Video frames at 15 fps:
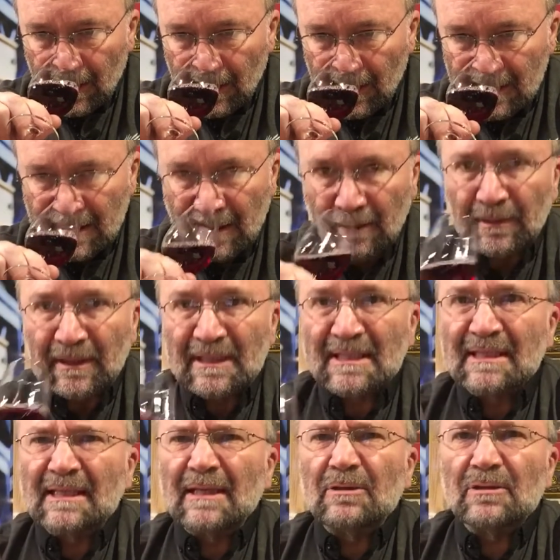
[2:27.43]
There's a little bit of
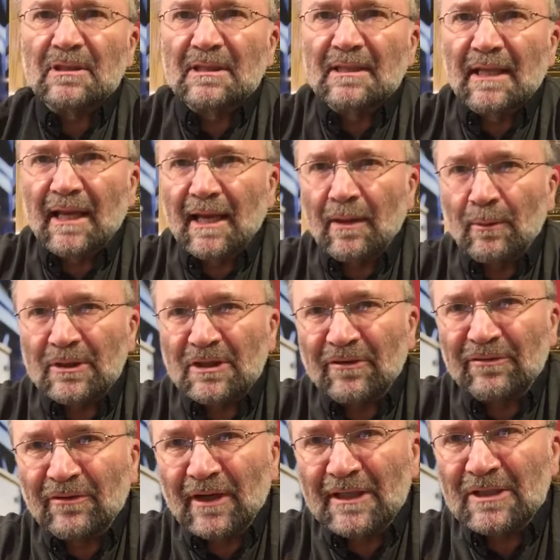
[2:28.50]
citrus there, which I
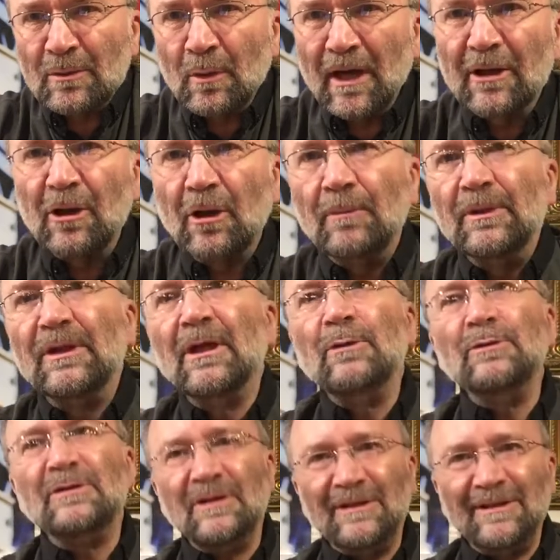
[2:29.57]
find is quite a common
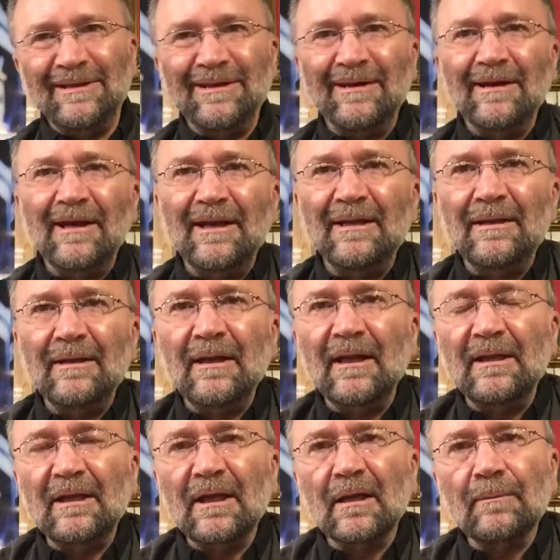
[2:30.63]
note
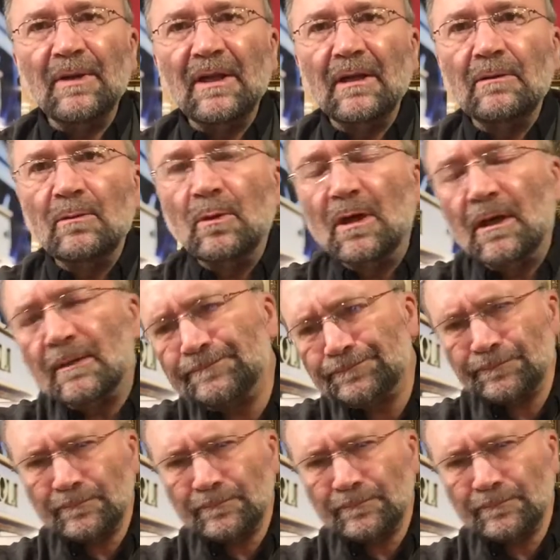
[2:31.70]
in young Pinot Noir.